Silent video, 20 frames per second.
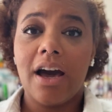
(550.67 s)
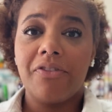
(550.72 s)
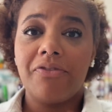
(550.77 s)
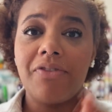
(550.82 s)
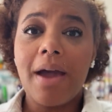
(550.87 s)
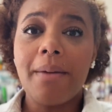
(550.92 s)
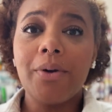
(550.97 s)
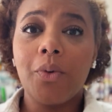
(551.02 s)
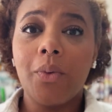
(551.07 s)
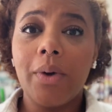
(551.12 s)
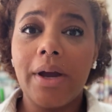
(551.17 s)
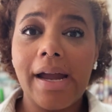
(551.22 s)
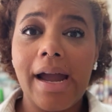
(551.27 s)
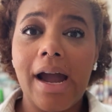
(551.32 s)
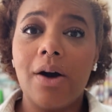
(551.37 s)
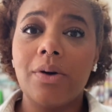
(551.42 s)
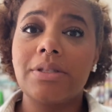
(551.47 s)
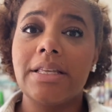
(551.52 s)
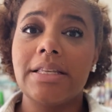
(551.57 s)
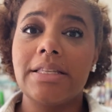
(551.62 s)
fabric
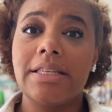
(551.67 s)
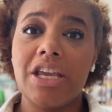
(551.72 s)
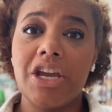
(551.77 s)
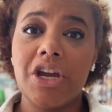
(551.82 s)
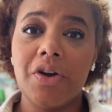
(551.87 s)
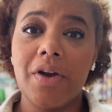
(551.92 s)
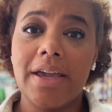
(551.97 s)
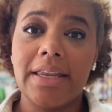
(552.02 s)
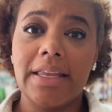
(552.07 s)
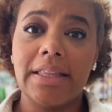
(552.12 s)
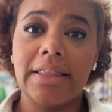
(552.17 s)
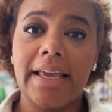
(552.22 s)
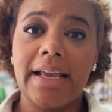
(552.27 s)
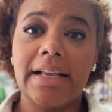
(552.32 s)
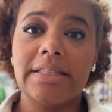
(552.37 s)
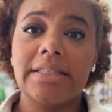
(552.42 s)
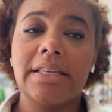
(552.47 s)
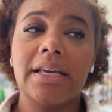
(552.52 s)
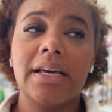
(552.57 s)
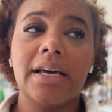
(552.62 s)
warehouses here in
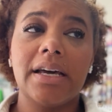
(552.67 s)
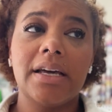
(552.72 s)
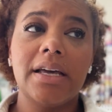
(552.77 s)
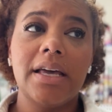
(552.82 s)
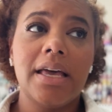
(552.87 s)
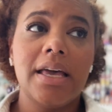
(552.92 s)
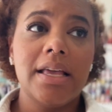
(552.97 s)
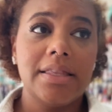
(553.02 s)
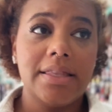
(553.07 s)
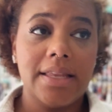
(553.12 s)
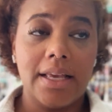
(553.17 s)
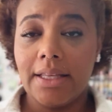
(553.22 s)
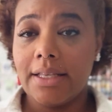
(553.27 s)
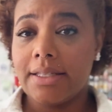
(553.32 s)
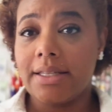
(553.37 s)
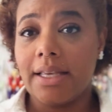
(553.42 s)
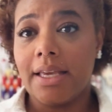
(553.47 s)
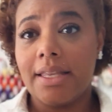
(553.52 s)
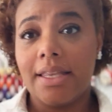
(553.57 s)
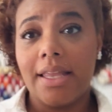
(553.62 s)
Atlanta. Now
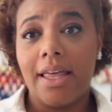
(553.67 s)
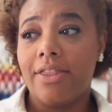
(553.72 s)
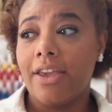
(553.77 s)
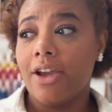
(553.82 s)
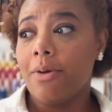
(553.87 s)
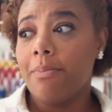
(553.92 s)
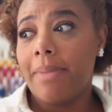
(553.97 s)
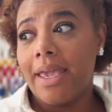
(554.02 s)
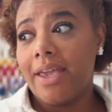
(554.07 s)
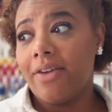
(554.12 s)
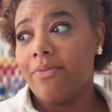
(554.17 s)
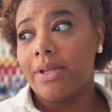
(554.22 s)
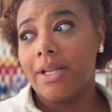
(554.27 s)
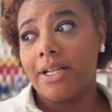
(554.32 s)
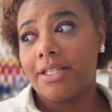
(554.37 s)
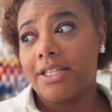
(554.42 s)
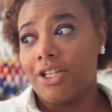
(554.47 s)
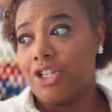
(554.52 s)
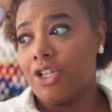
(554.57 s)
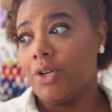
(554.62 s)
listen, there may have
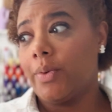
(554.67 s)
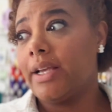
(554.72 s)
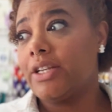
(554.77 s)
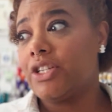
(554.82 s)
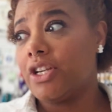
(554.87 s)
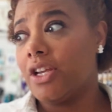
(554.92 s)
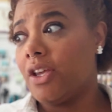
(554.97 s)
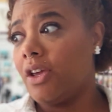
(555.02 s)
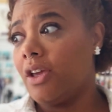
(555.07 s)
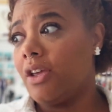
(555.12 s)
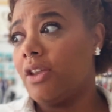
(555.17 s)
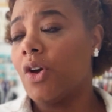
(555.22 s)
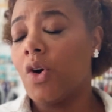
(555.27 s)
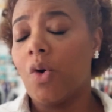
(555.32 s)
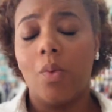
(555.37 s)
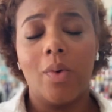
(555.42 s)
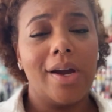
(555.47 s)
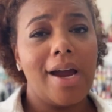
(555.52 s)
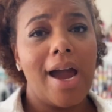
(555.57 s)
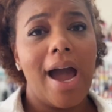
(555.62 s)
been a situation
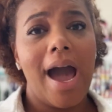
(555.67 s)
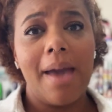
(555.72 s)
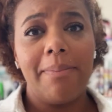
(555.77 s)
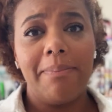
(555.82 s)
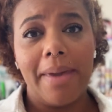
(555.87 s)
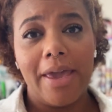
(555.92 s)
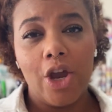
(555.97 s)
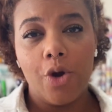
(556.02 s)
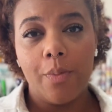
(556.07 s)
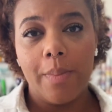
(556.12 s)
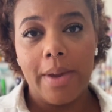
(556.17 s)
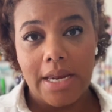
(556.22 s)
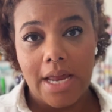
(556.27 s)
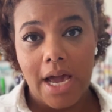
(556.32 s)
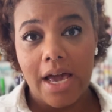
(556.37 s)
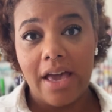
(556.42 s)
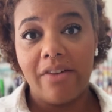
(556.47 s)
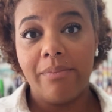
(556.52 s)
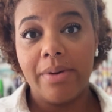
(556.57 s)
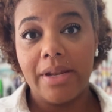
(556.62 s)
where I may or may
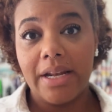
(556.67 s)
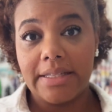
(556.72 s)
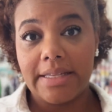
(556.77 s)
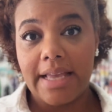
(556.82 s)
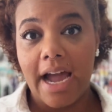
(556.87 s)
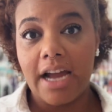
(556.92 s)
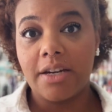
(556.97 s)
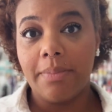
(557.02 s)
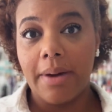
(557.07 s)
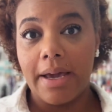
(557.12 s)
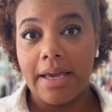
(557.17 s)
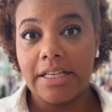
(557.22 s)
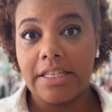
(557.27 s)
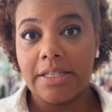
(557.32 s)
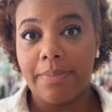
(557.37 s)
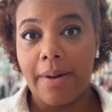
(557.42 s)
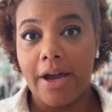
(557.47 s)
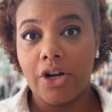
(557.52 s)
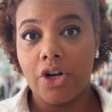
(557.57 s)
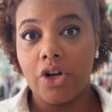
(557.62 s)
not have been attacked by a
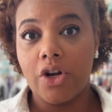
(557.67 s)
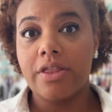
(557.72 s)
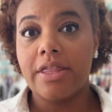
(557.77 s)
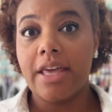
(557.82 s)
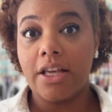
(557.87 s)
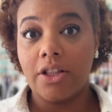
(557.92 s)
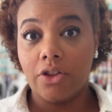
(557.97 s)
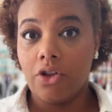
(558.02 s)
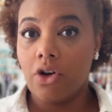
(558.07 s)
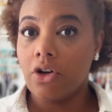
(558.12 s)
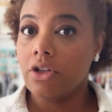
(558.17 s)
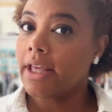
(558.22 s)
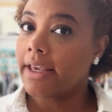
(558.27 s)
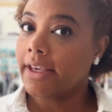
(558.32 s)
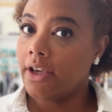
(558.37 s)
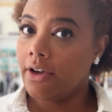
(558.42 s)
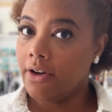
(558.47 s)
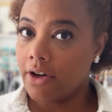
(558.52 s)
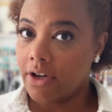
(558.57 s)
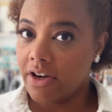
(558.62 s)
spider that looked
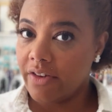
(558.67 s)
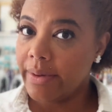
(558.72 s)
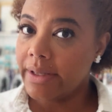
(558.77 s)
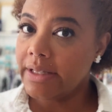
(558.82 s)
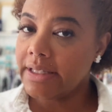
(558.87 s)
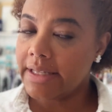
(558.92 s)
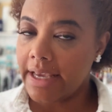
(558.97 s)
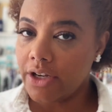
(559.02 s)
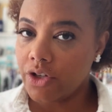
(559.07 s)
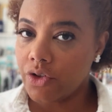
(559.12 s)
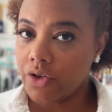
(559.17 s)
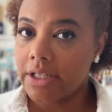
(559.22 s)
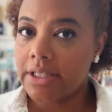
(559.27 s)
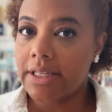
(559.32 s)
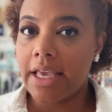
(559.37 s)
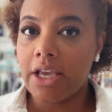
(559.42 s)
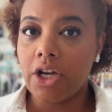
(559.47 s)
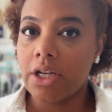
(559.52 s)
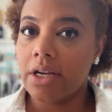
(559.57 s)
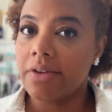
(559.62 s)
like it could have been
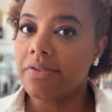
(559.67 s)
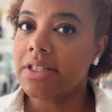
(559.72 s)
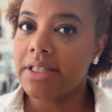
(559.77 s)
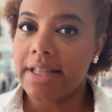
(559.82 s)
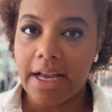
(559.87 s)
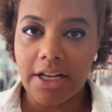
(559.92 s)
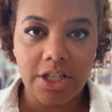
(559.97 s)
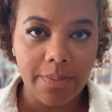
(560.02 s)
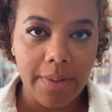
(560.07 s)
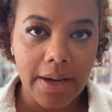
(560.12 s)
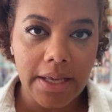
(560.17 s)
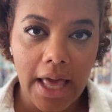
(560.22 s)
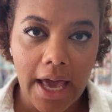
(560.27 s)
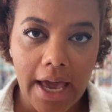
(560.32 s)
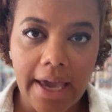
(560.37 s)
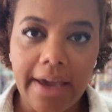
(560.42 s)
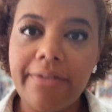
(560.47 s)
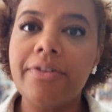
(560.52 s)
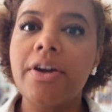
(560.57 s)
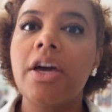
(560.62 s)
dangerous and could have snatched my
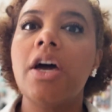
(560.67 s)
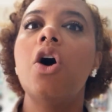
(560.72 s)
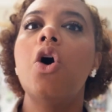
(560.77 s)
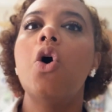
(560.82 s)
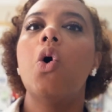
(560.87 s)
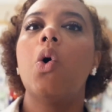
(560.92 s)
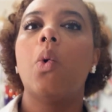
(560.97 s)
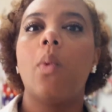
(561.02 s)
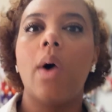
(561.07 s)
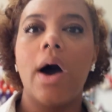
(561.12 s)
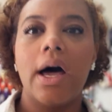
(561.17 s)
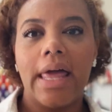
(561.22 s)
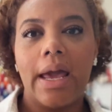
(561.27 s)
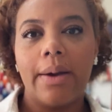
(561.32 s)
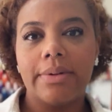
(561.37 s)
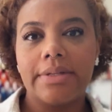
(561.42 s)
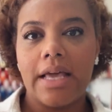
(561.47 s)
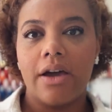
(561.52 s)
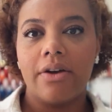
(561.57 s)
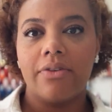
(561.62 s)
life while
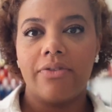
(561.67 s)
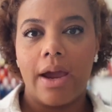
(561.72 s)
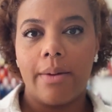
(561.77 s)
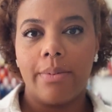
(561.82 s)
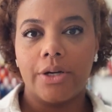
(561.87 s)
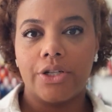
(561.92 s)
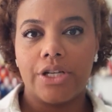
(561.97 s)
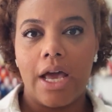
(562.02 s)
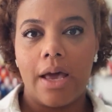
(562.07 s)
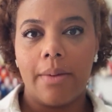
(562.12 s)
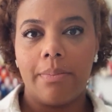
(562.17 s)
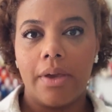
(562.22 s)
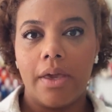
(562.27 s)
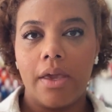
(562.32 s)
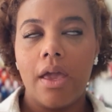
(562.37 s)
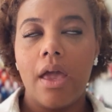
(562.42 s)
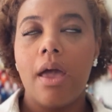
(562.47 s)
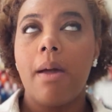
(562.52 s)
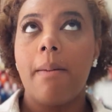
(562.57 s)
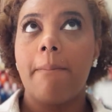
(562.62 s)
I was out fabric
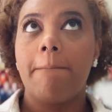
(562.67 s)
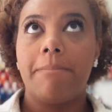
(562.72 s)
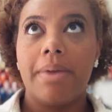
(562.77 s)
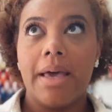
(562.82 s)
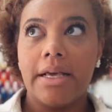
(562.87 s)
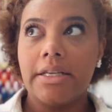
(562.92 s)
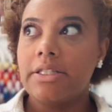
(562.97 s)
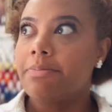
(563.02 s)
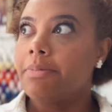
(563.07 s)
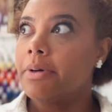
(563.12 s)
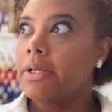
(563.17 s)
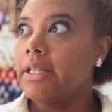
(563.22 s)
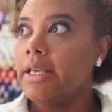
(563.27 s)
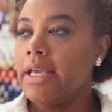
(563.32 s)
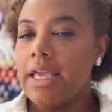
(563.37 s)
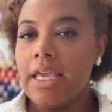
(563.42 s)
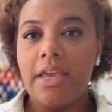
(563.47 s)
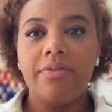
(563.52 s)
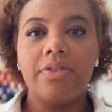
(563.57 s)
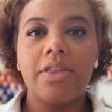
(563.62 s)
shopping. Best
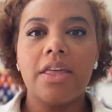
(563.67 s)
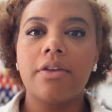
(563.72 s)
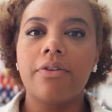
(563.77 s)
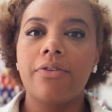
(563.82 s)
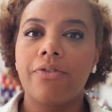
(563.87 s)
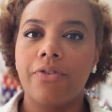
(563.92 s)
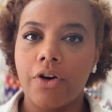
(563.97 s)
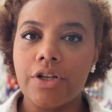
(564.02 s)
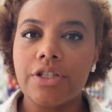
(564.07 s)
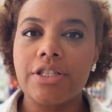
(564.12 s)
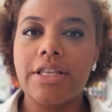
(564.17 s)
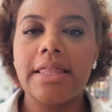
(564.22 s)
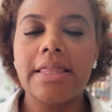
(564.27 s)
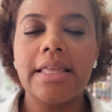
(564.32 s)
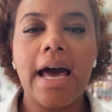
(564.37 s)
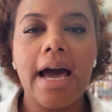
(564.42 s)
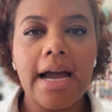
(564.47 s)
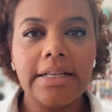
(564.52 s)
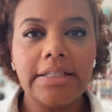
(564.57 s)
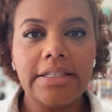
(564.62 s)
believe that the first thing
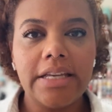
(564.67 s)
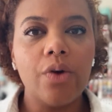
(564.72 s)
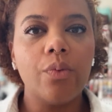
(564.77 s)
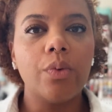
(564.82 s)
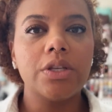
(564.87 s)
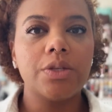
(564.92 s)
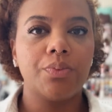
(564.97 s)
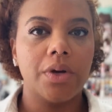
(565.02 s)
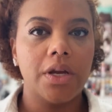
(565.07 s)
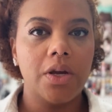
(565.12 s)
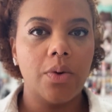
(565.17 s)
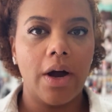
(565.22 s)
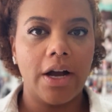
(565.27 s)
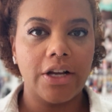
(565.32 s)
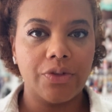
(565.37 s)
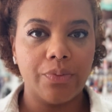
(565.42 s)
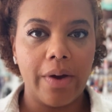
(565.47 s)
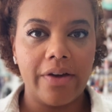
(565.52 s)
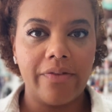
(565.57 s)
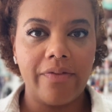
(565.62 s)
that I did was
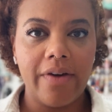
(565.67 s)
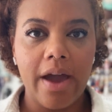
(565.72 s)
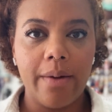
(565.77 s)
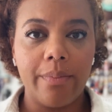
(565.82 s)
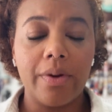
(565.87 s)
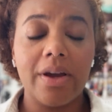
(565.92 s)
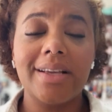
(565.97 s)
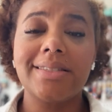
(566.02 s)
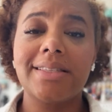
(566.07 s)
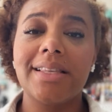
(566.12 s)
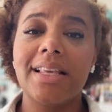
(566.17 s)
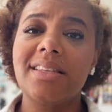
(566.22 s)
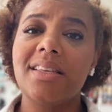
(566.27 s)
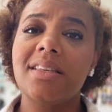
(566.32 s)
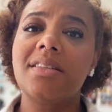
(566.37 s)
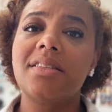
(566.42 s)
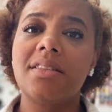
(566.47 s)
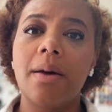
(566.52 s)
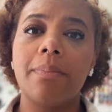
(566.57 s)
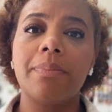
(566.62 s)
pre-wash my fabrics. This
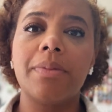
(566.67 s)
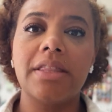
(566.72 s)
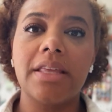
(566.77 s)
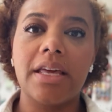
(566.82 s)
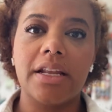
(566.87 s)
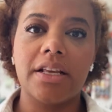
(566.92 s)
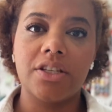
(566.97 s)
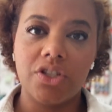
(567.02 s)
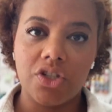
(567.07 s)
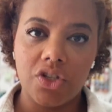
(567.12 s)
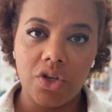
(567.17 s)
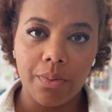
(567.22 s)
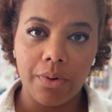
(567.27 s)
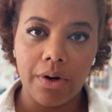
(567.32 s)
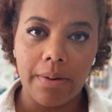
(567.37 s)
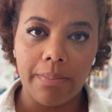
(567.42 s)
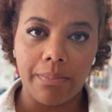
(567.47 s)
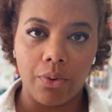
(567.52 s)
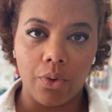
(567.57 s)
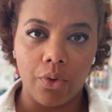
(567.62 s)
is something that is
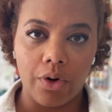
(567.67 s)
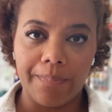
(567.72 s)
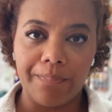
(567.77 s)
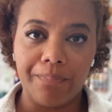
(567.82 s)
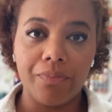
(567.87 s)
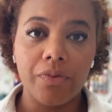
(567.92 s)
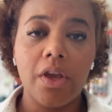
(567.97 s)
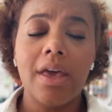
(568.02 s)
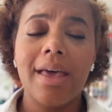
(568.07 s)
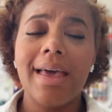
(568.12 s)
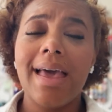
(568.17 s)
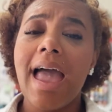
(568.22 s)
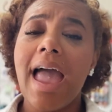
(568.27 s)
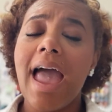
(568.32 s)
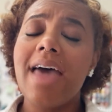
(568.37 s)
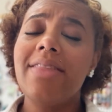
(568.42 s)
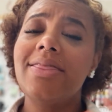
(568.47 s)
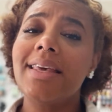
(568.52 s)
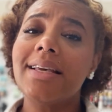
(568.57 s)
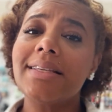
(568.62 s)
super important.
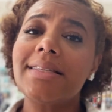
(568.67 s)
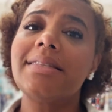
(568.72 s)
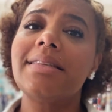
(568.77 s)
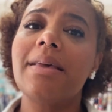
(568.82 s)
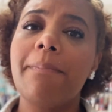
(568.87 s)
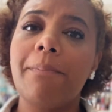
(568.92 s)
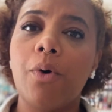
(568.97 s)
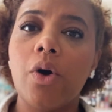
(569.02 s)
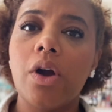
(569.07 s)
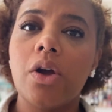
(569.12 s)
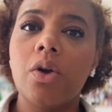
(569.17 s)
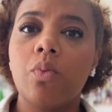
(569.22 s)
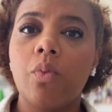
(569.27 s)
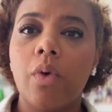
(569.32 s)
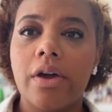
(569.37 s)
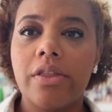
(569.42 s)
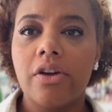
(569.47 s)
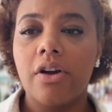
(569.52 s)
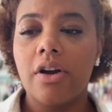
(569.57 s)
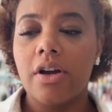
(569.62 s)
And this is important
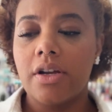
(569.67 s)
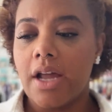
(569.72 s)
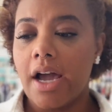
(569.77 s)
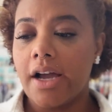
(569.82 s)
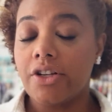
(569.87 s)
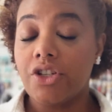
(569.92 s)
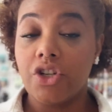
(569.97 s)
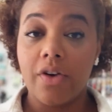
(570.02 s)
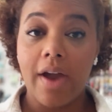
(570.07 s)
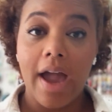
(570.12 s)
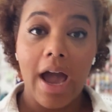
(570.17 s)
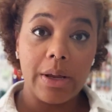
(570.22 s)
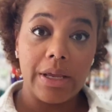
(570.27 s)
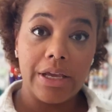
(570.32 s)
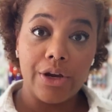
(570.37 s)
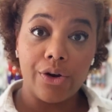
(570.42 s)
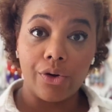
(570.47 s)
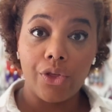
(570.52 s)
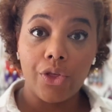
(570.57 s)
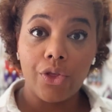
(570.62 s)
whether or not you're out
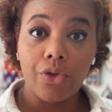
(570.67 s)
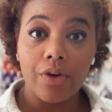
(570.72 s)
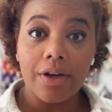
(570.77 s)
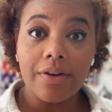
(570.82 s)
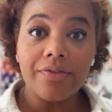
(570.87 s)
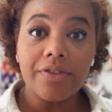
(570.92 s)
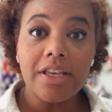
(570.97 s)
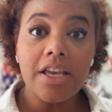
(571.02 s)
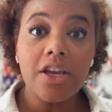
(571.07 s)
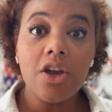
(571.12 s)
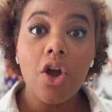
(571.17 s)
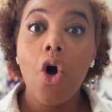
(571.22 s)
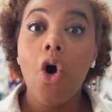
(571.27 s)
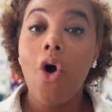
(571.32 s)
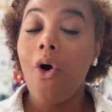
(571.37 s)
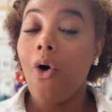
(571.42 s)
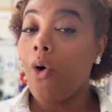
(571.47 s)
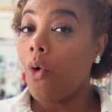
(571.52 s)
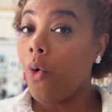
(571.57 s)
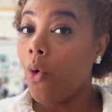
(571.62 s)
here thrifting
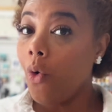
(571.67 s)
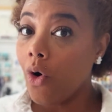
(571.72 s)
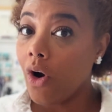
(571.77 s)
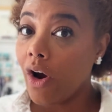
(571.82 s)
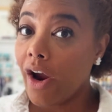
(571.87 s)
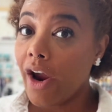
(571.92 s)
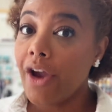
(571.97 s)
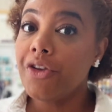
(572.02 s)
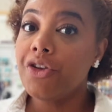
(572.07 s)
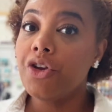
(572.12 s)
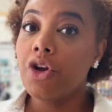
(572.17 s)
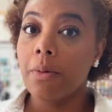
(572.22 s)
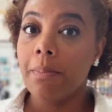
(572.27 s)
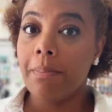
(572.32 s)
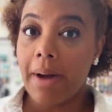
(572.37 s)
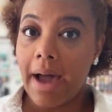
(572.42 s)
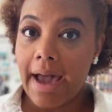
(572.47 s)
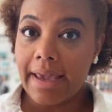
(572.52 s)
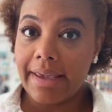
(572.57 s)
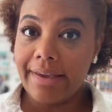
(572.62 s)
or you're
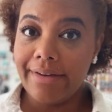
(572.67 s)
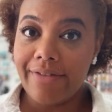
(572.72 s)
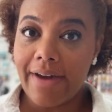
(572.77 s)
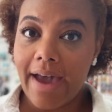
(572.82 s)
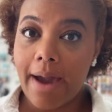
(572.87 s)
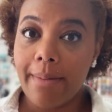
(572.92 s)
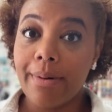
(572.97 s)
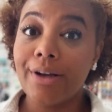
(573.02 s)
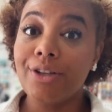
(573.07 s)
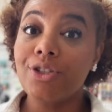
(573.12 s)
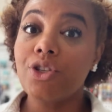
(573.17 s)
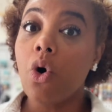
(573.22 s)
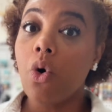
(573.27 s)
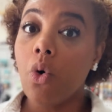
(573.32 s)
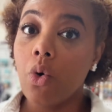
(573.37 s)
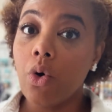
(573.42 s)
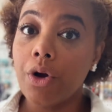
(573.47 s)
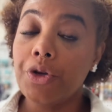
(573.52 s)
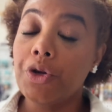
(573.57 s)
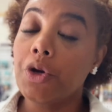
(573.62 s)
buying fabrics
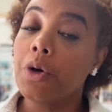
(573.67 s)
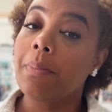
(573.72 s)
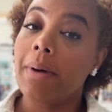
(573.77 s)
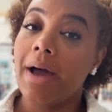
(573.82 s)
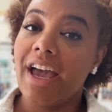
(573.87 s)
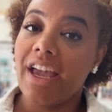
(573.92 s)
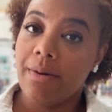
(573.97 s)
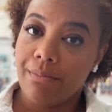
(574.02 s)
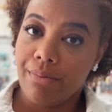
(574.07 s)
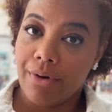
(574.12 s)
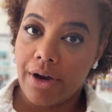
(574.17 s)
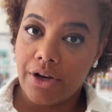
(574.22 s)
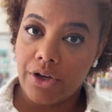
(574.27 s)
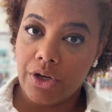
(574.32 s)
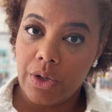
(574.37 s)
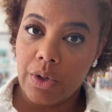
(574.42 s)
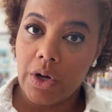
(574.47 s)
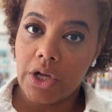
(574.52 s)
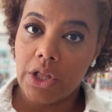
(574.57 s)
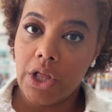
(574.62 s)
or you're buying
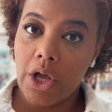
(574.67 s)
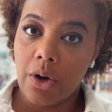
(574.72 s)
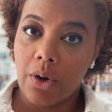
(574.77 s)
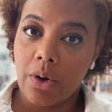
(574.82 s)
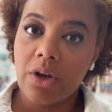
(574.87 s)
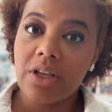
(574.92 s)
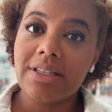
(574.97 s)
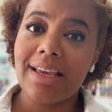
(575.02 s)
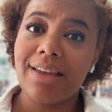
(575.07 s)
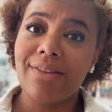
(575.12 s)
brand new clothes.